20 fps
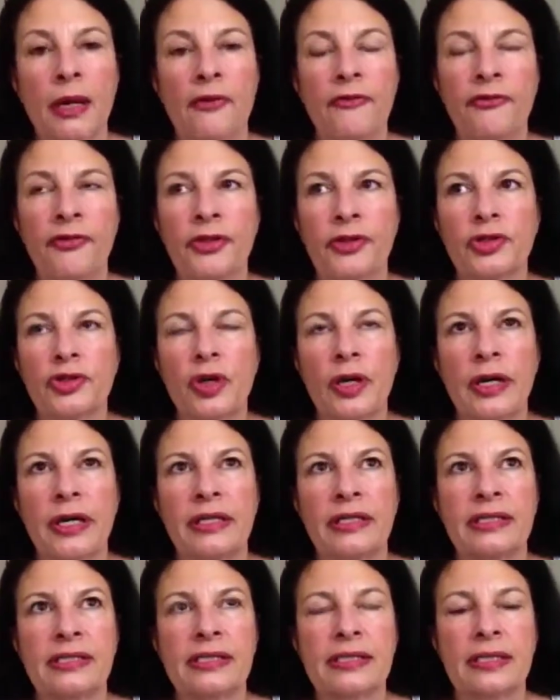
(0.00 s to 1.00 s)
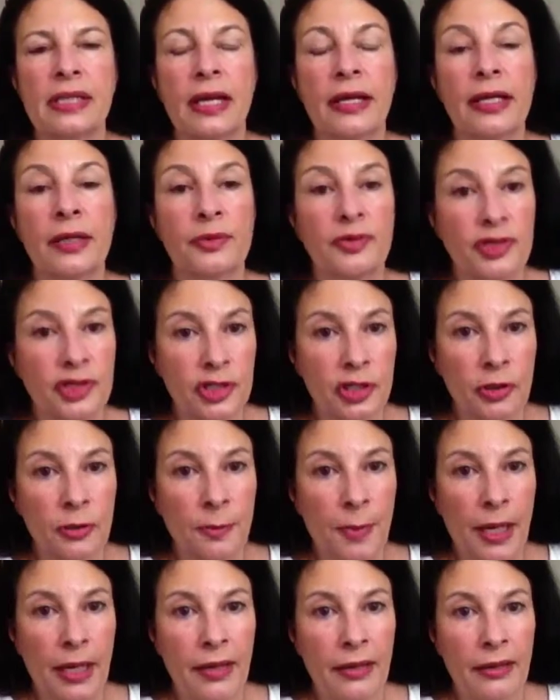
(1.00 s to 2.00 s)
for the dress. And it was
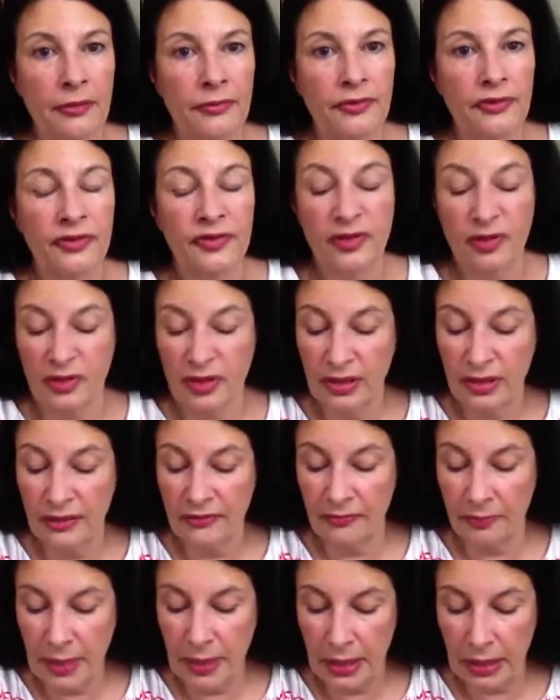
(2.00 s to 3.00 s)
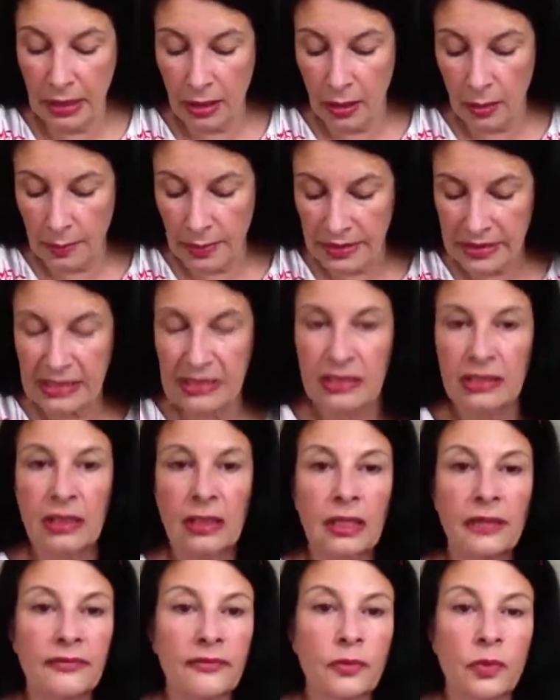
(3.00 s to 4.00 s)
£2. So I didn't even pick it up
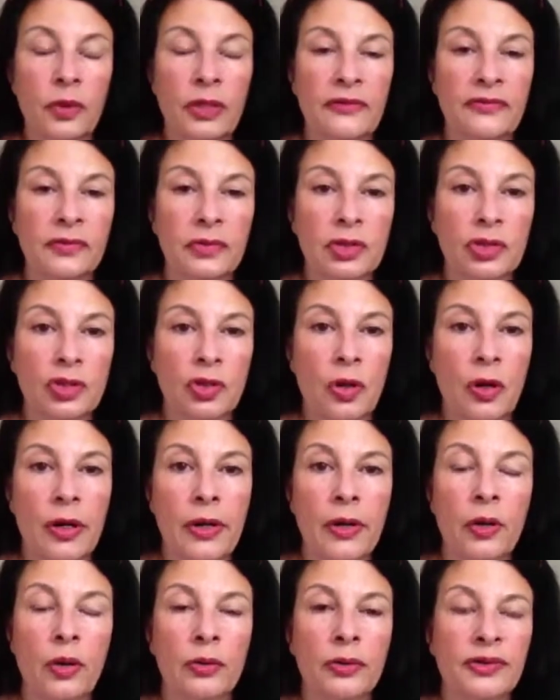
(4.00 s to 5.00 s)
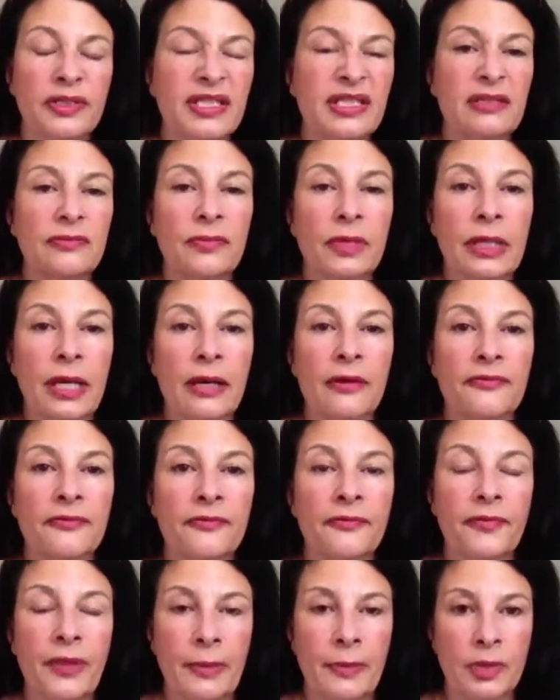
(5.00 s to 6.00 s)
yesterday, even not even to try on. I didn't really have
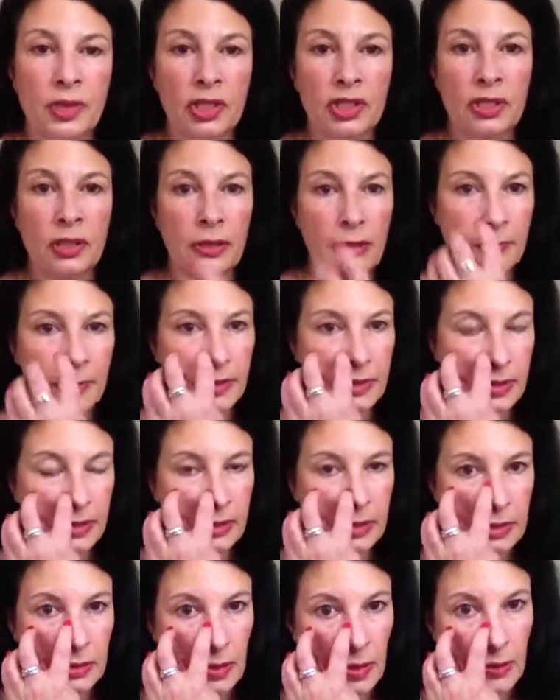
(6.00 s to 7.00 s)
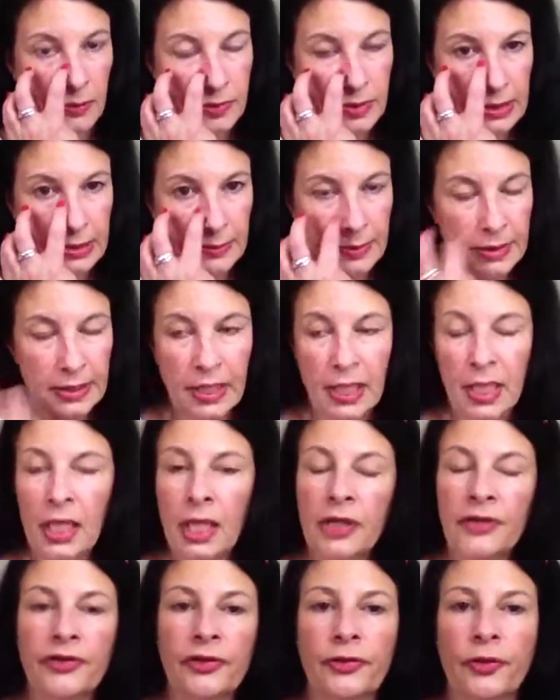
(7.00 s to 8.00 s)
that much time because I was limited.
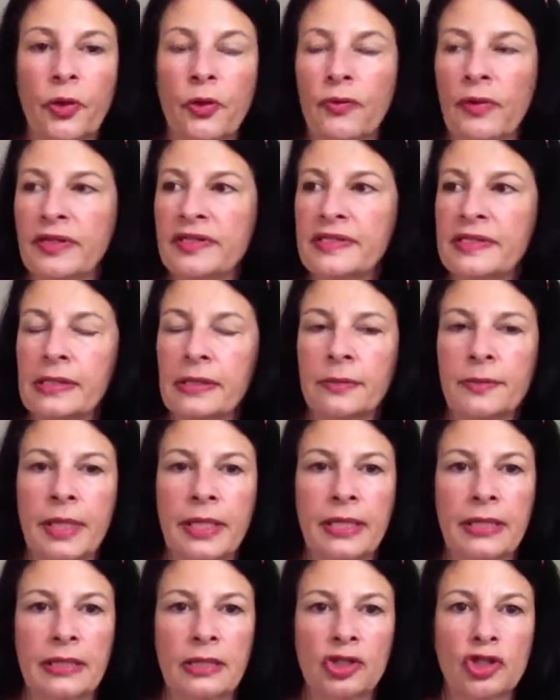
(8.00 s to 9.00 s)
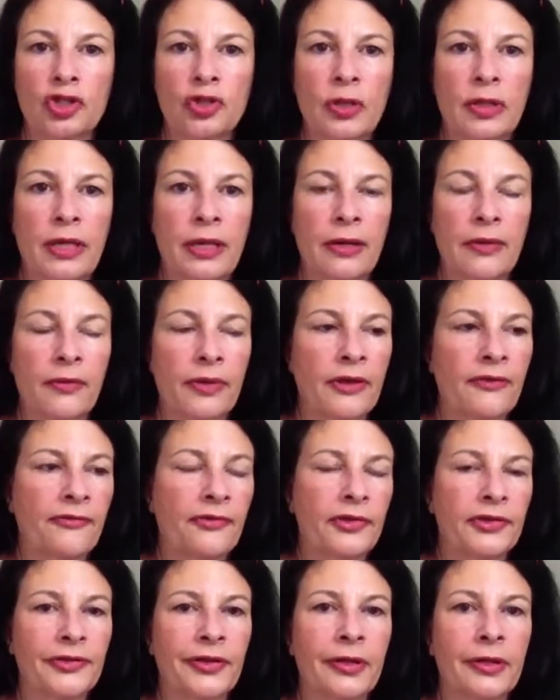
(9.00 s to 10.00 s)
So I thought, that's it. I'm heading straight out there
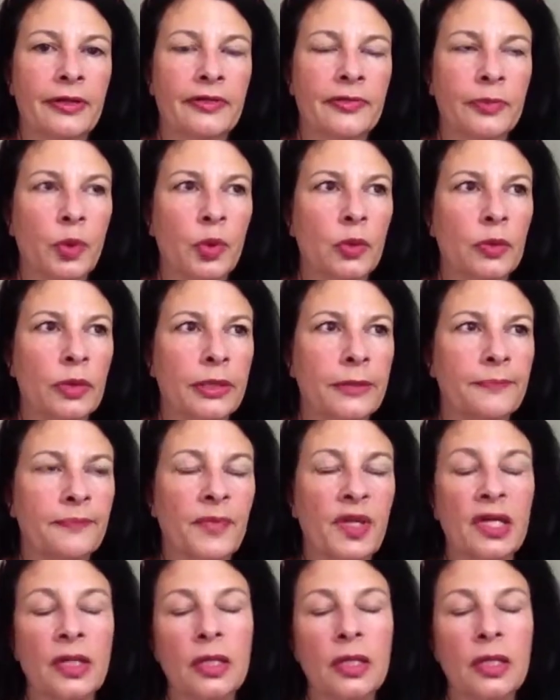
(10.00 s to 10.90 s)
first thing this morning.